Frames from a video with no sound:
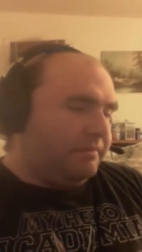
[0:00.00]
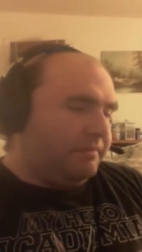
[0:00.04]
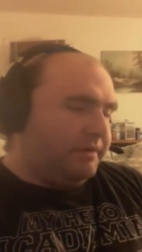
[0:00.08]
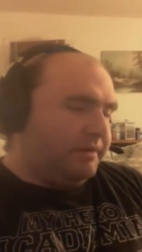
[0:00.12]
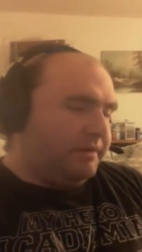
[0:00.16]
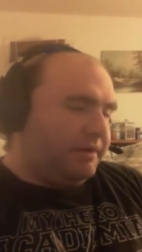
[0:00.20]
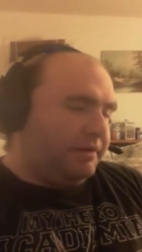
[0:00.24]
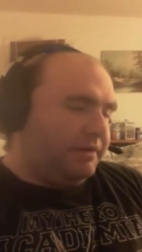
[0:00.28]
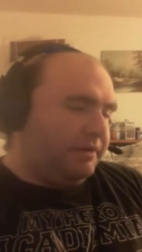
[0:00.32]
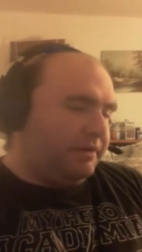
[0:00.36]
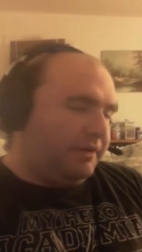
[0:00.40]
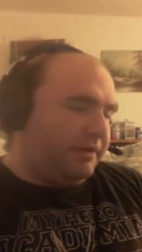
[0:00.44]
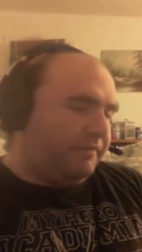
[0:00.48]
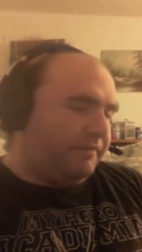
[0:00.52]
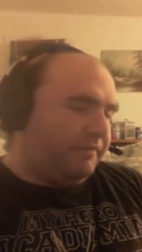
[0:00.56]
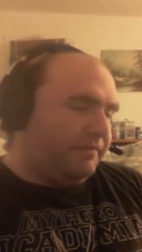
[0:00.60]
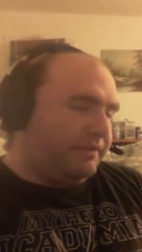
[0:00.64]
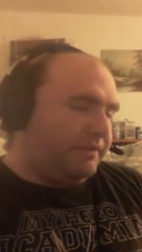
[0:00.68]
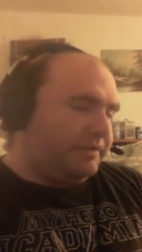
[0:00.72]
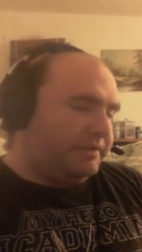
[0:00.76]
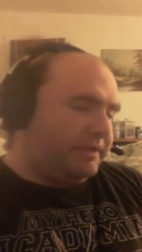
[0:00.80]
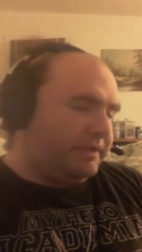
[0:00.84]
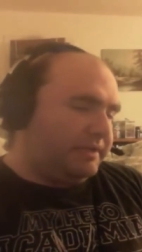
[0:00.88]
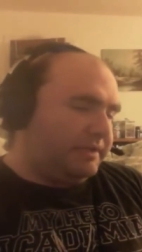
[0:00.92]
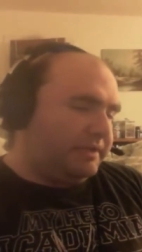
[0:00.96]
No, wait, no.
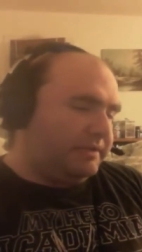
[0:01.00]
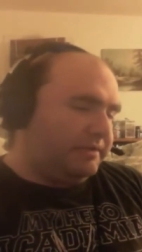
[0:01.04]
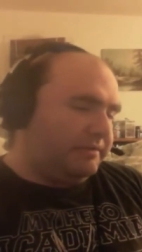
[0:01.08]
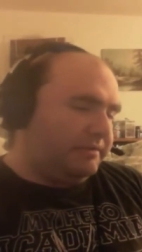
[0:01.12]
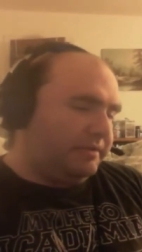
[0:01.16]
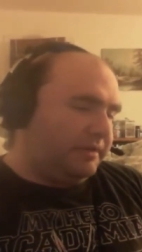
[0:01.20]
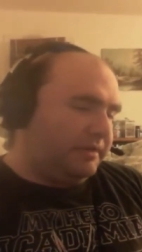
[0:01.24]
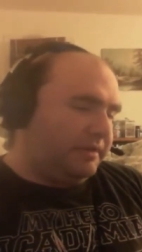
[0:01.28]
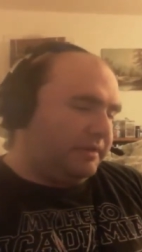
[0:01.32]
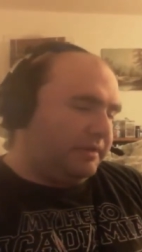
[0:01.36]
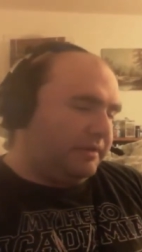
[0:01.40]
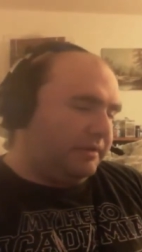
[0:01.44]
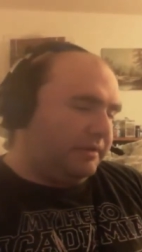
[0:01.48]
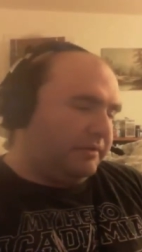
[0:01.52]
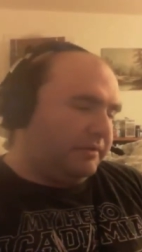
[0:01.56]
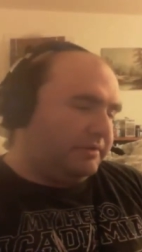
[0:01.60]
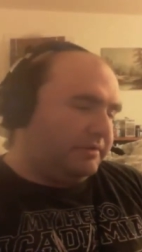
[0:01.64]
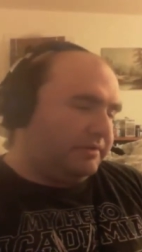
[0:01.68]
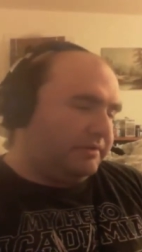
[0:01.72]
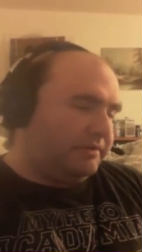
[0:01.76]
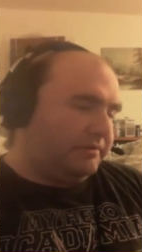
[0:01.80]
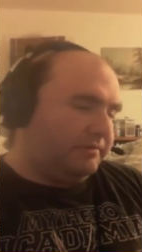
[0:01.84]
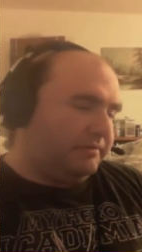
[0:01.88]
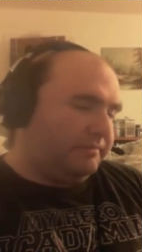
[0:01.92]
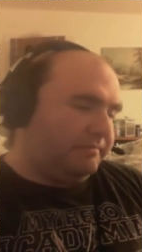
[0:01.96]
This feels like something
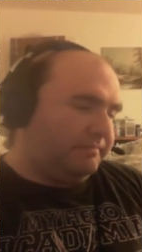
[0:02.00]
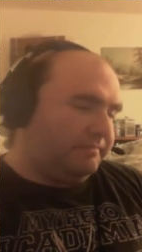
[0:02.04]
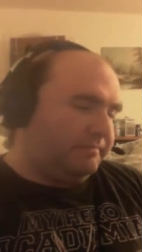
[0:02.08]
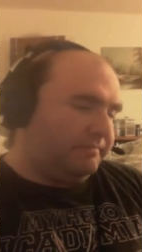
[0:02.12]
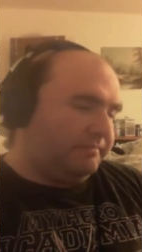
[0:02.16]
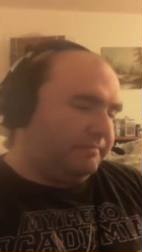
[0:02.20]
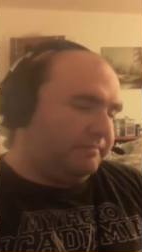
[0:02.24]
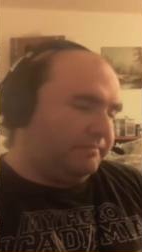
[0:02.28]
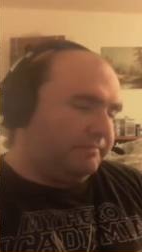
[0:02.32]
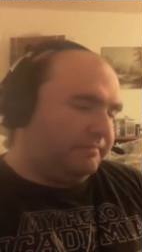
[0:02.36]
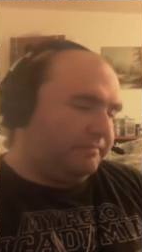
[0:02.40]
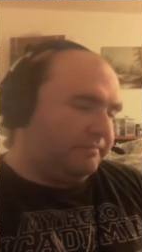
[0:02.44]
else.